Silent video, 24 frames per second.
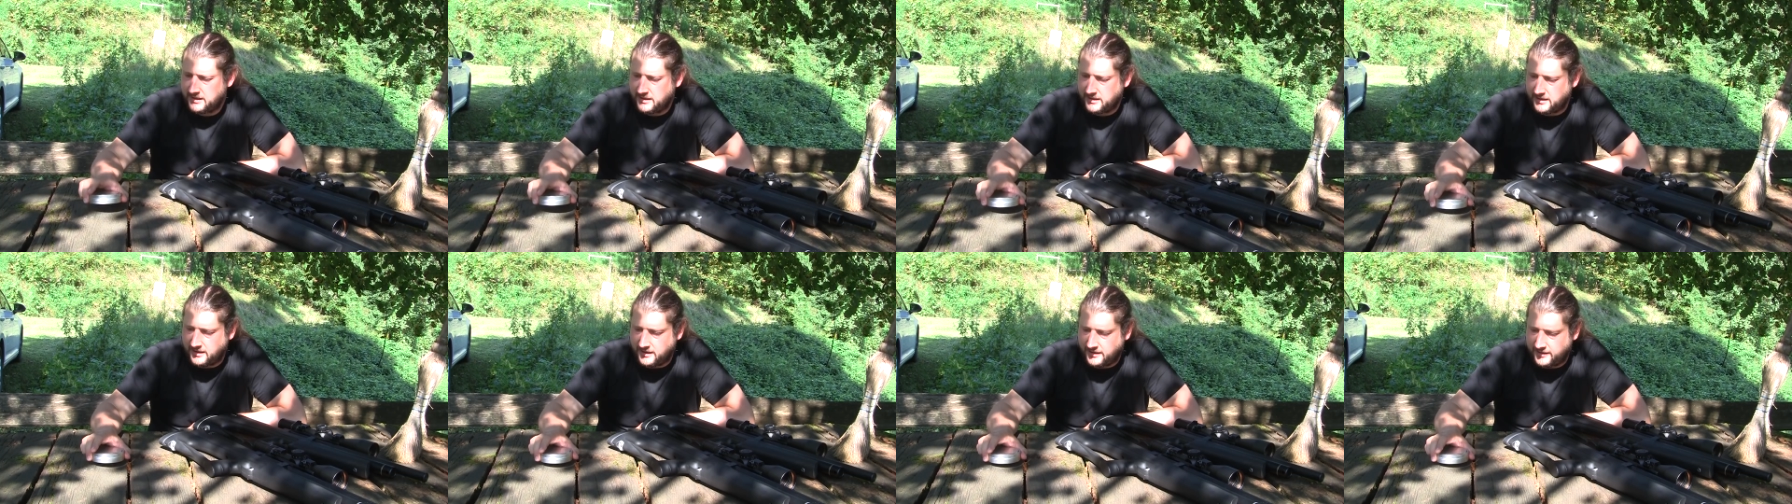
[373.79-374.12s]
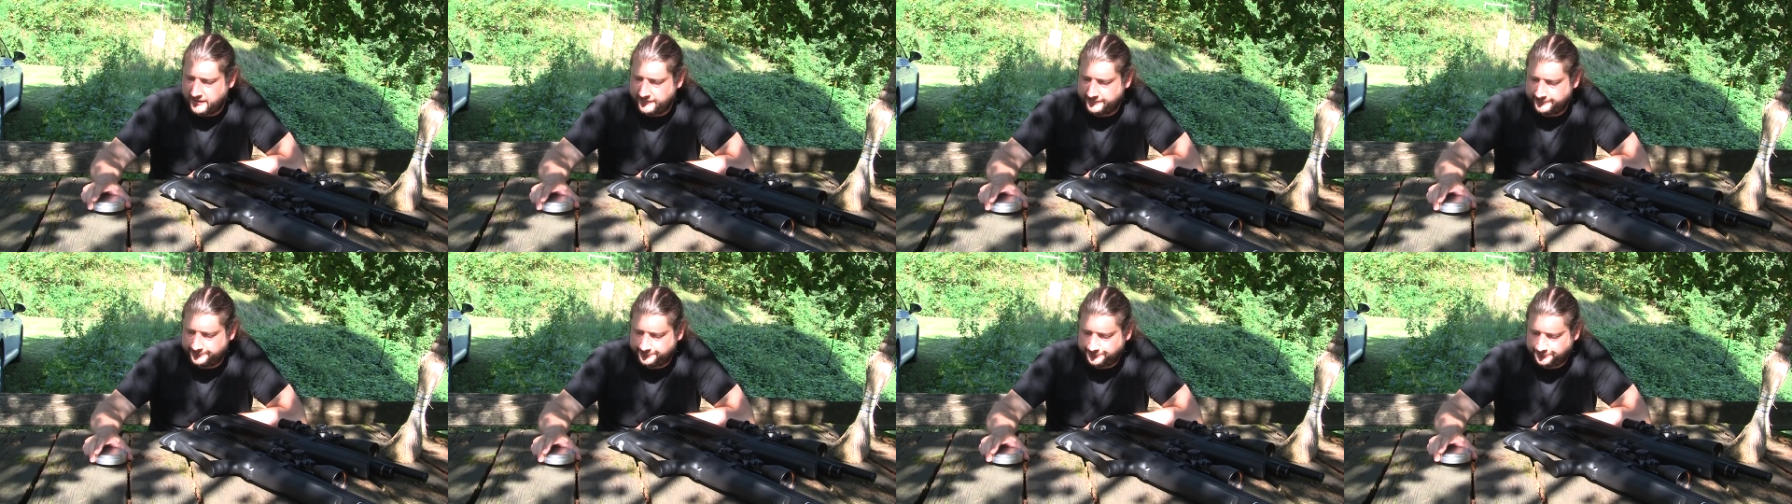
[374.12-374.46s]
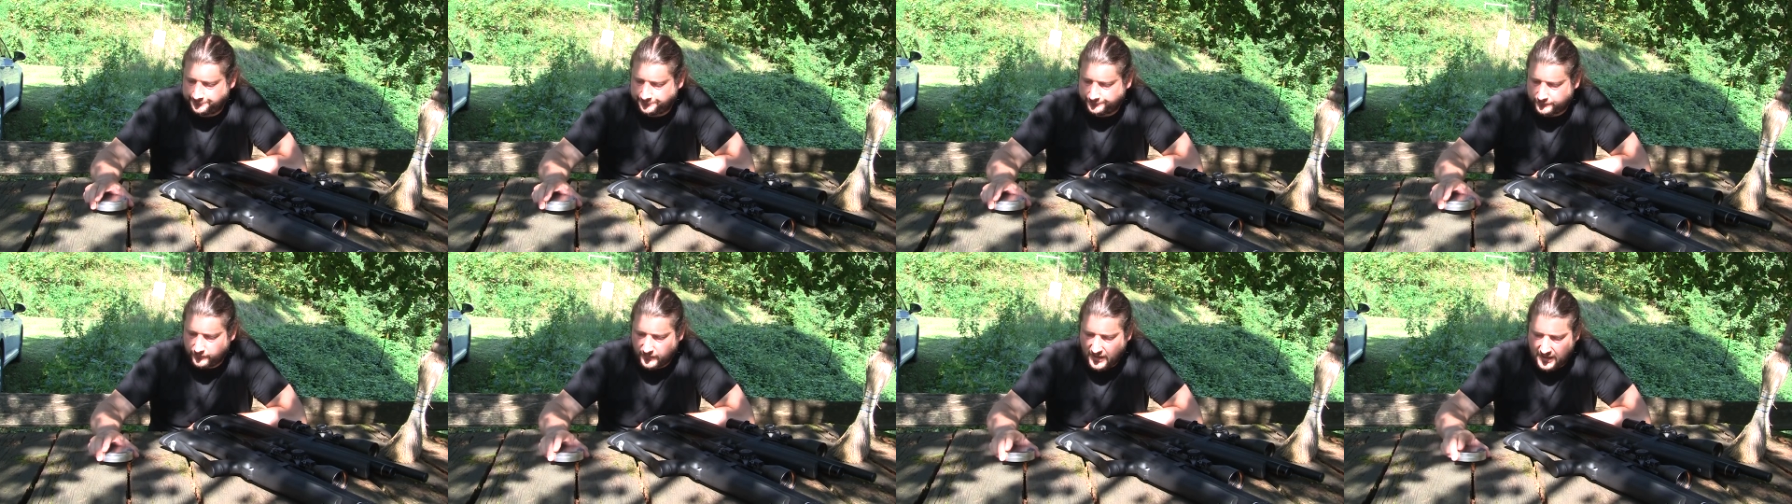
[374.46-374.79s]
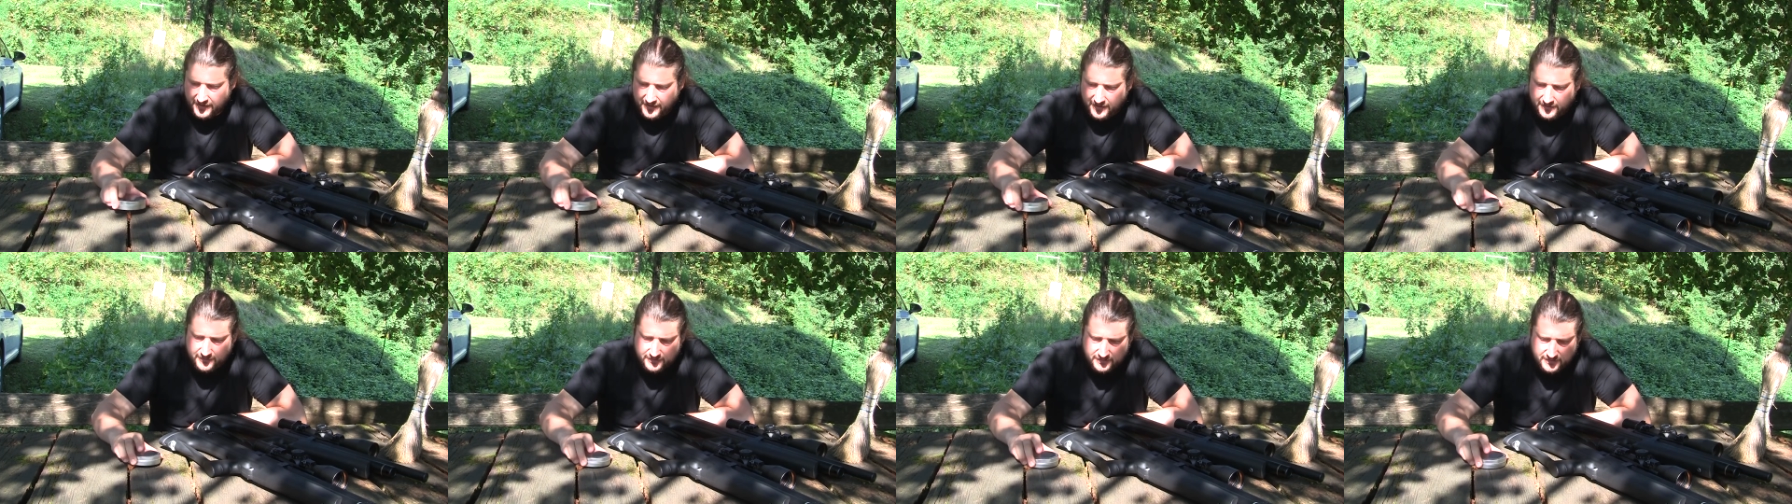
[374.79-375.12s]
um,
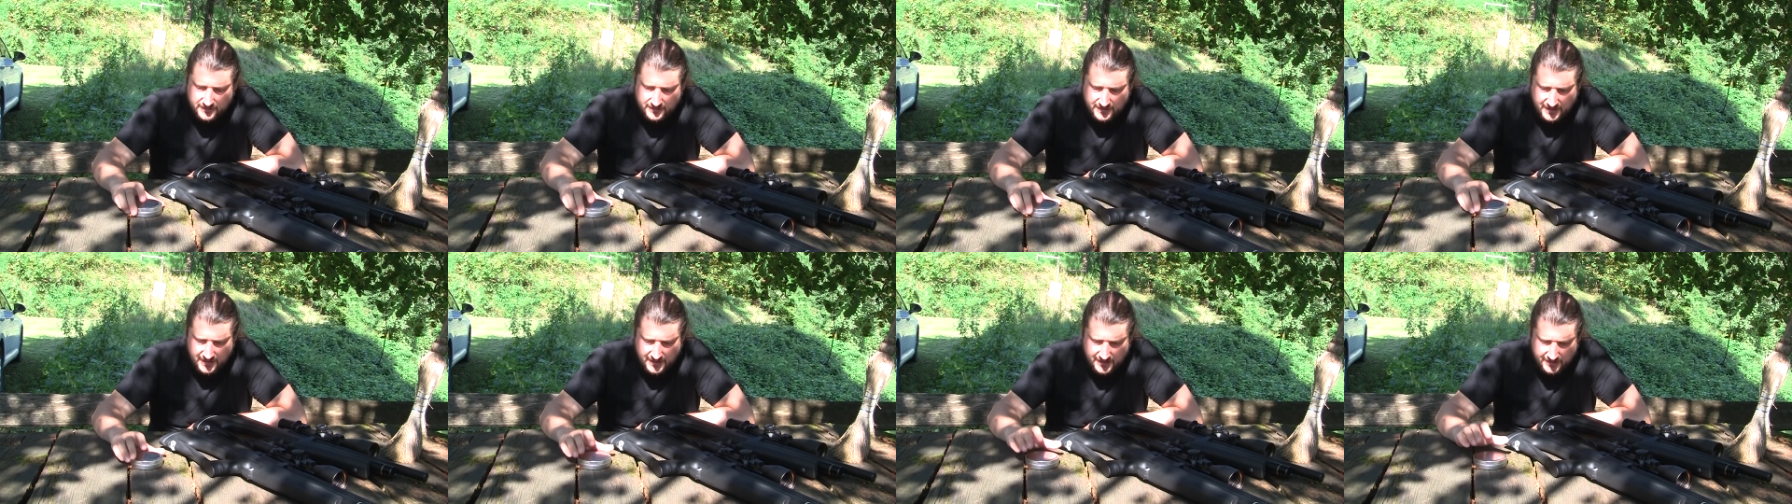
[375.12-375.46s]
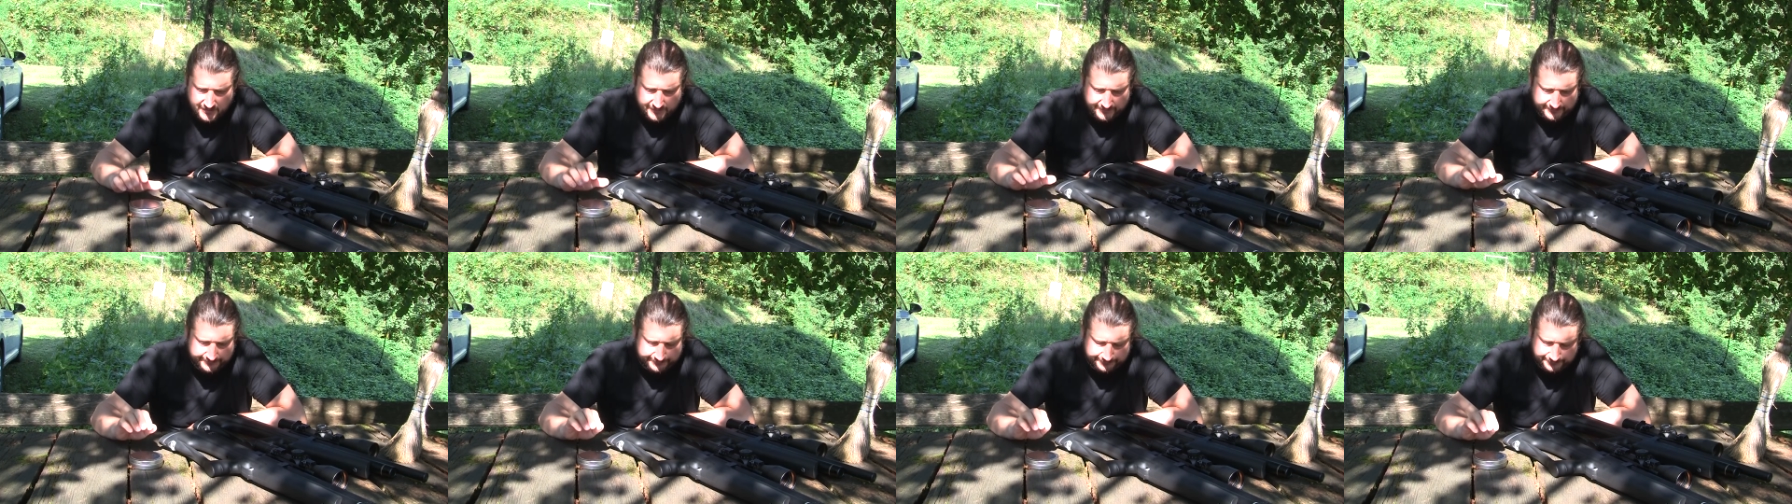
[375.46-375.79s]
another thing